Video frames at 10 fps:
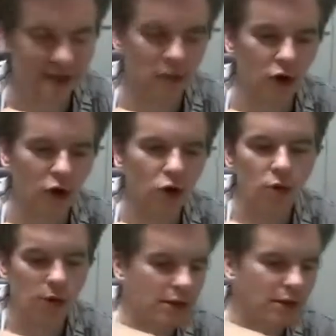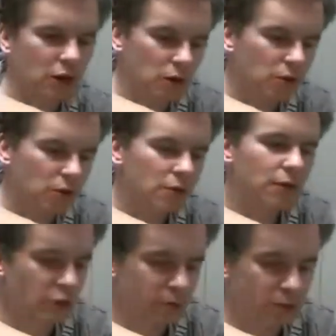game Go or Ego,
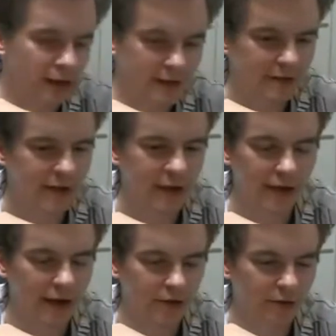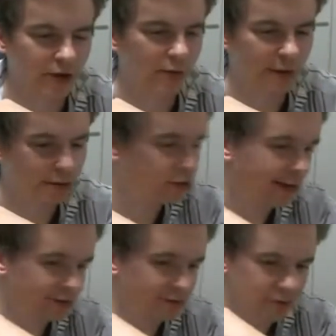when you play, they say your character comes out.
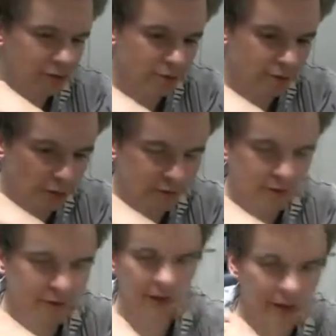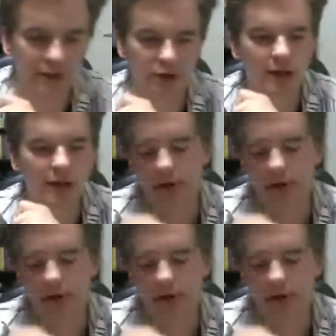Chess, too, it's often said that your